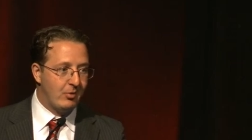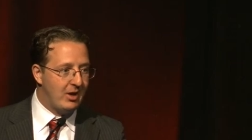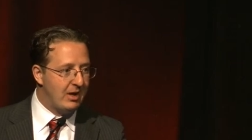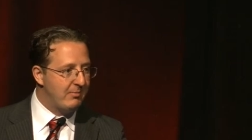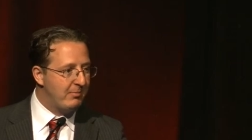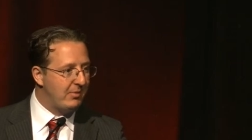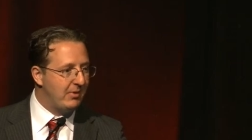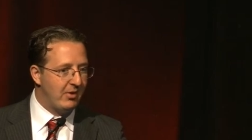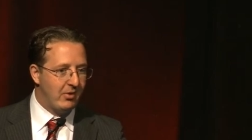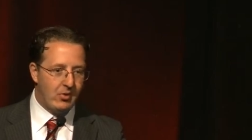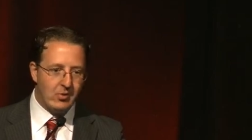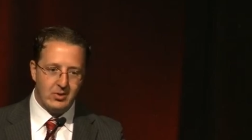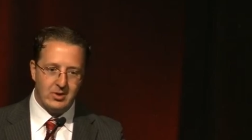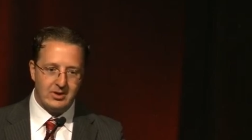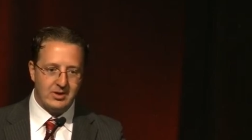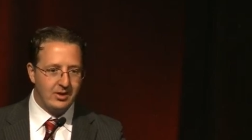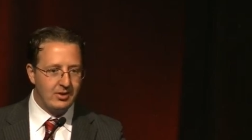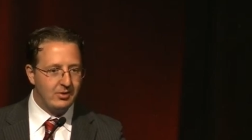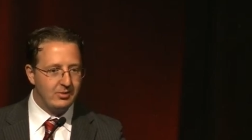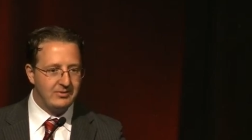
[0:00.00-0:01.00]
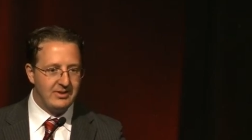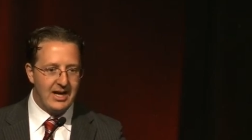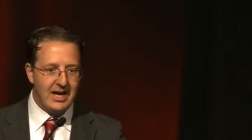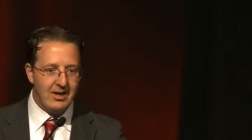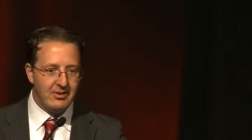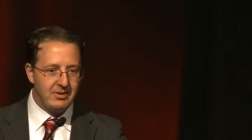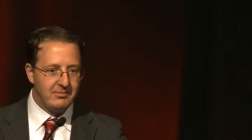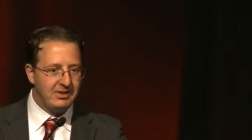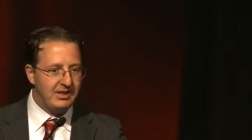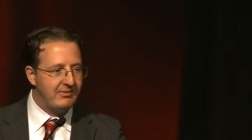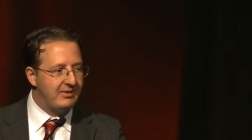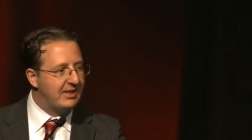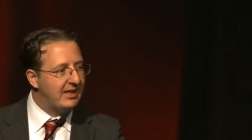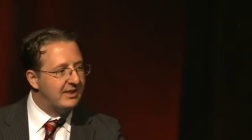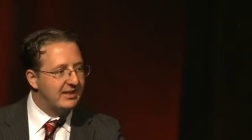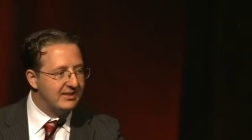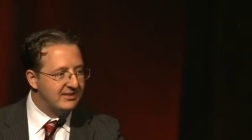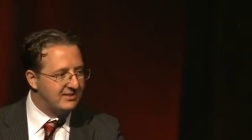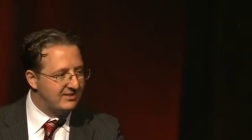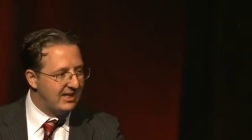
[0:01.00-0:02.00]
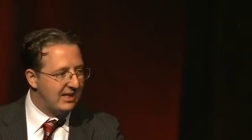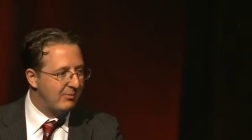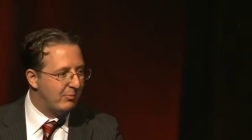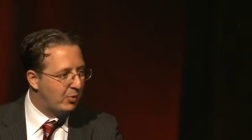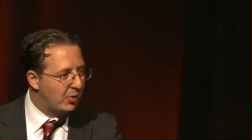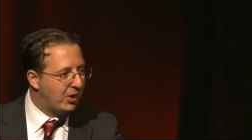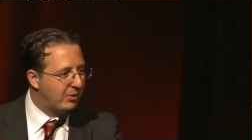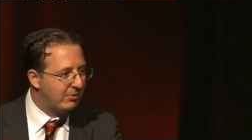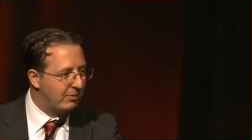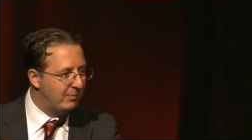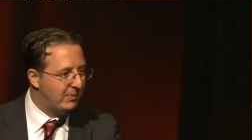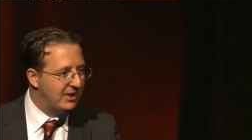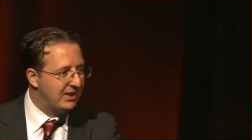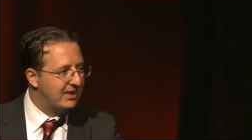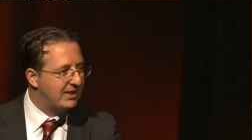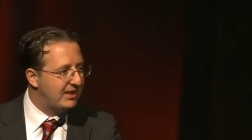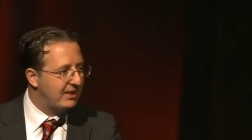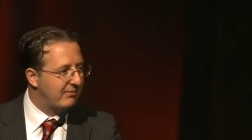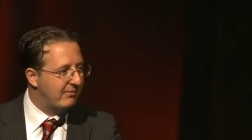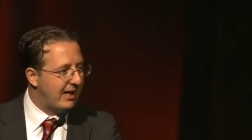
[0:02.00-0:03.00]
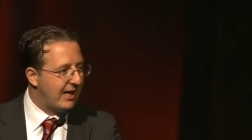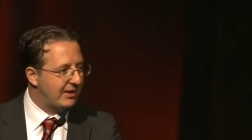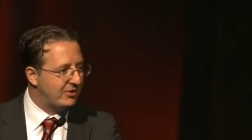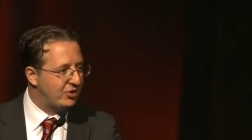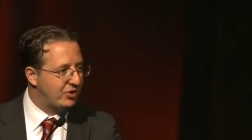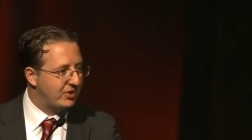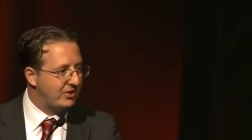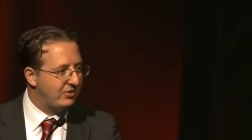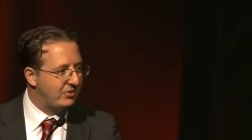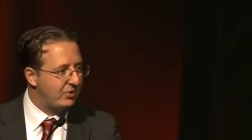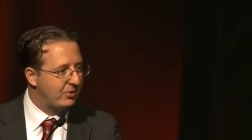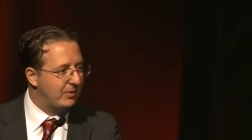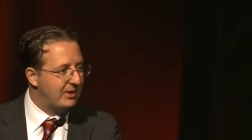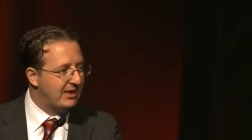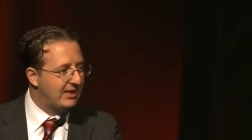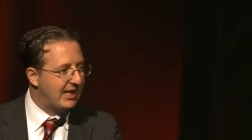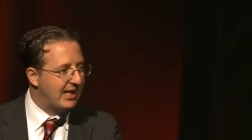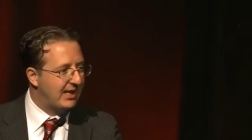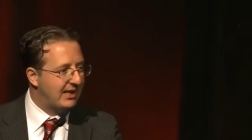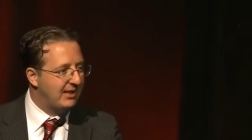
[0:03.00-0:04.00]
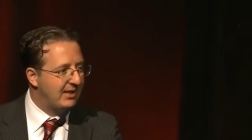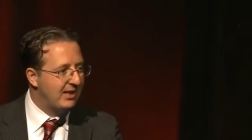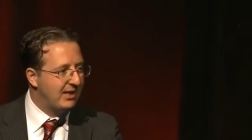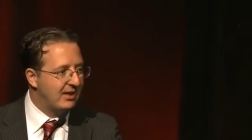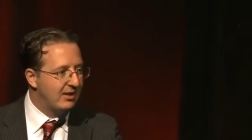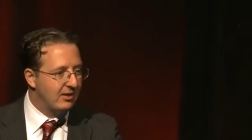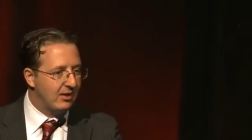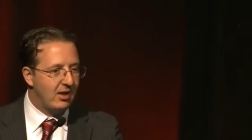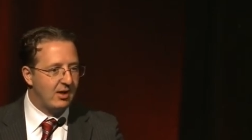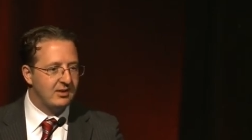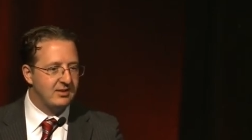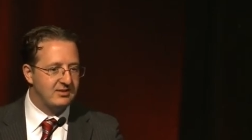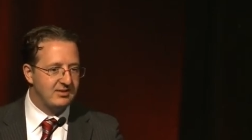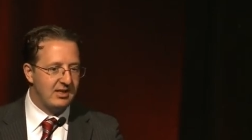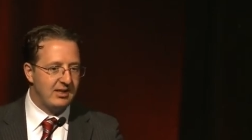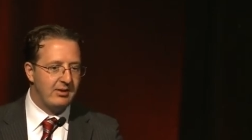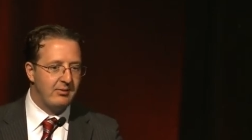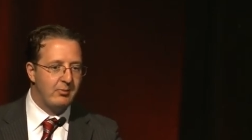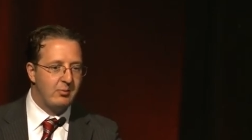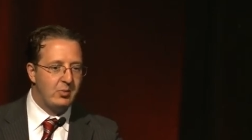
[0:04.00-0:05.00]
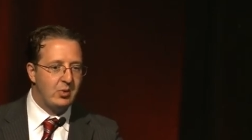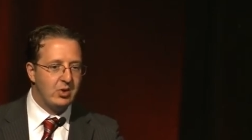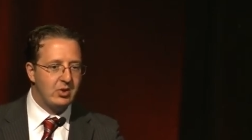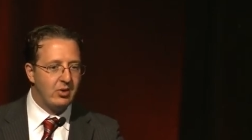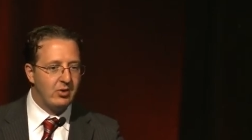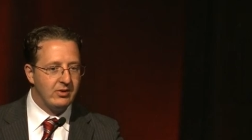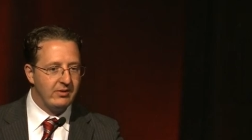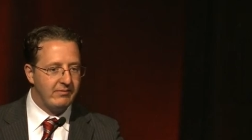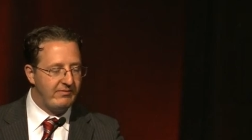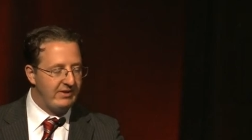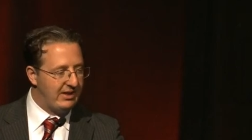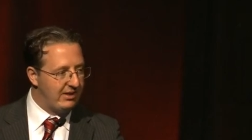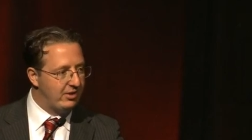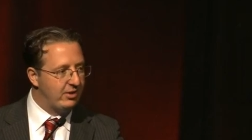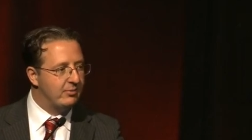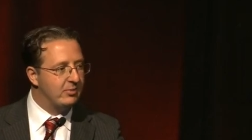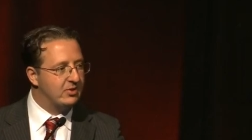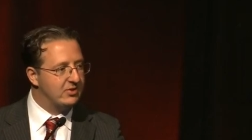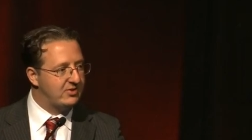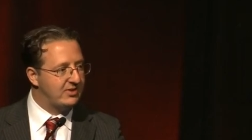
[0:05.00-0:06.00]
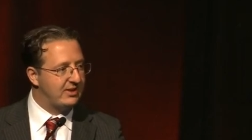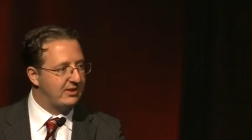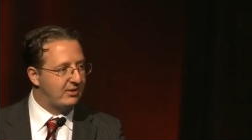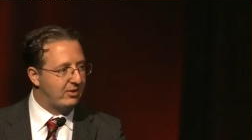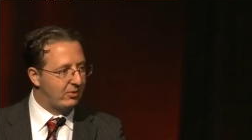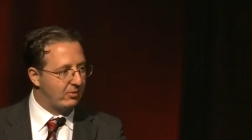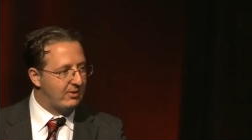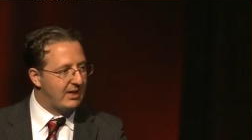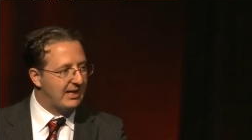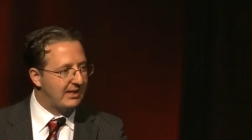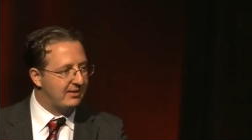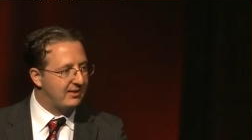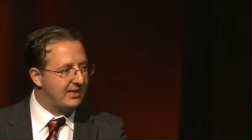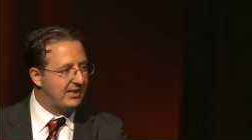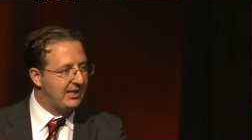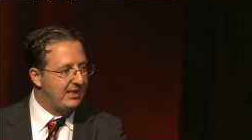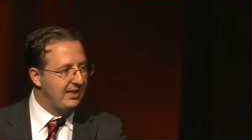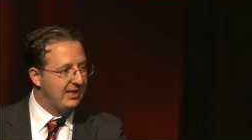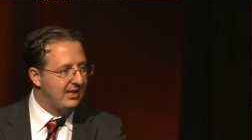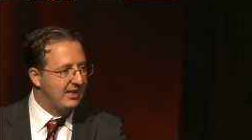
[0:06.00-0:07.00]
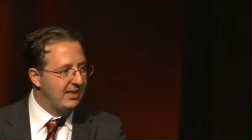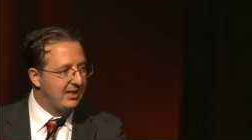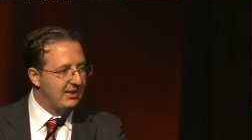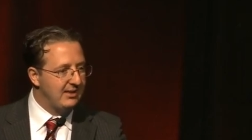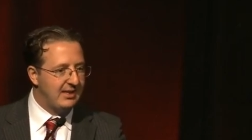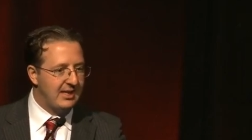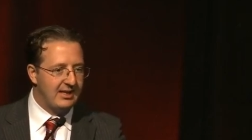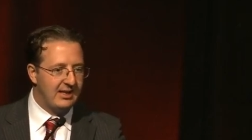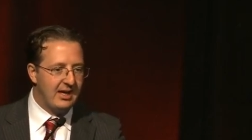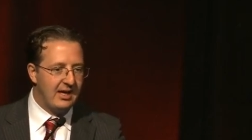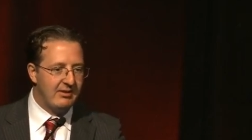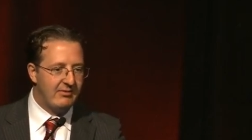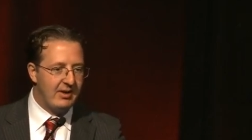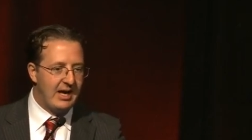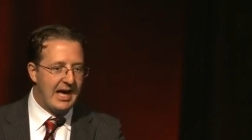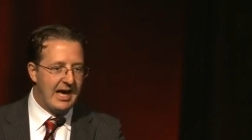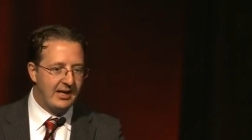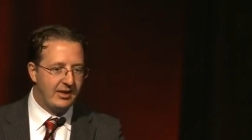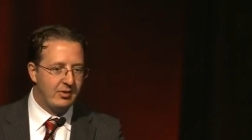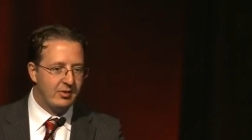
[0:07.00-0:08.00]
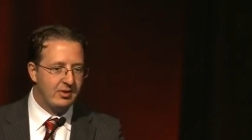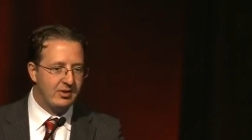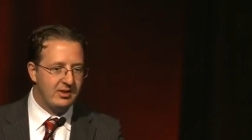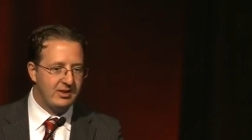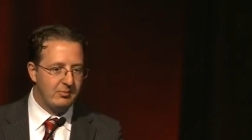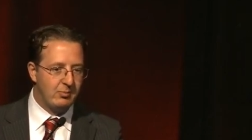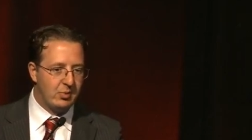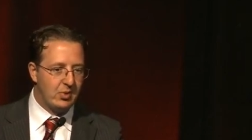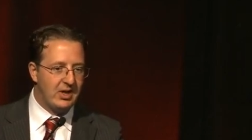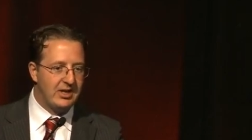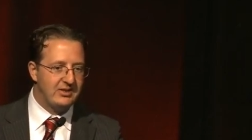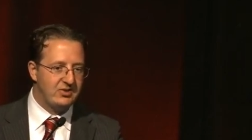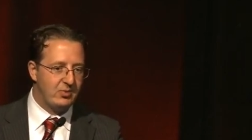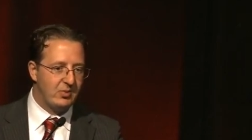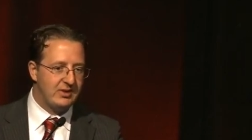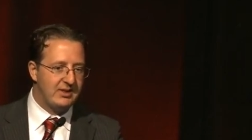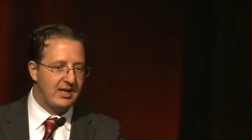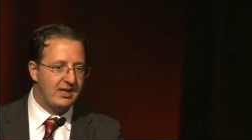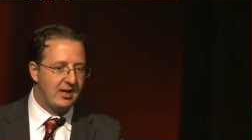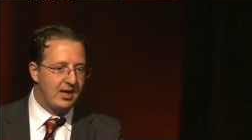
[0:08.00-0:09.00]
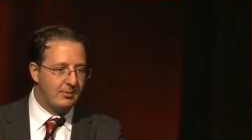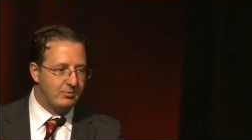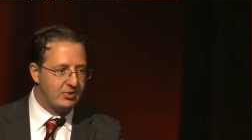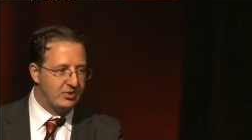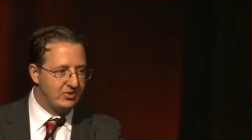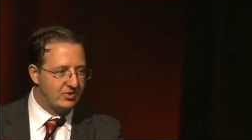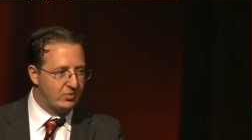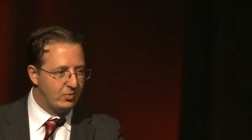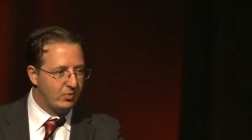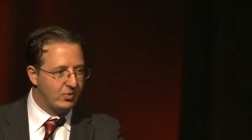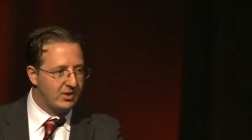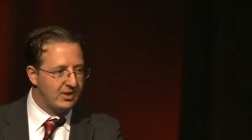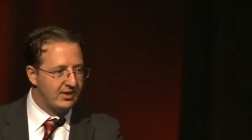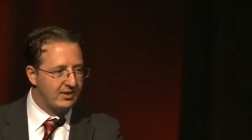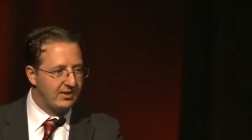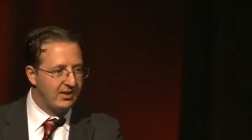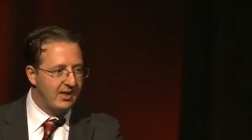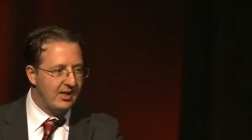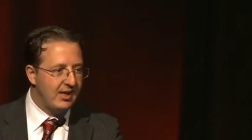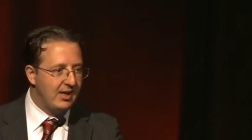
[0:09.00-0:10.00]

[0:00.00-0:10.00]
up or it could go down. I'm giving it the same probability of actually doing that. Long as I put all the variables in correctly, then I've accurately priced what that option is worth.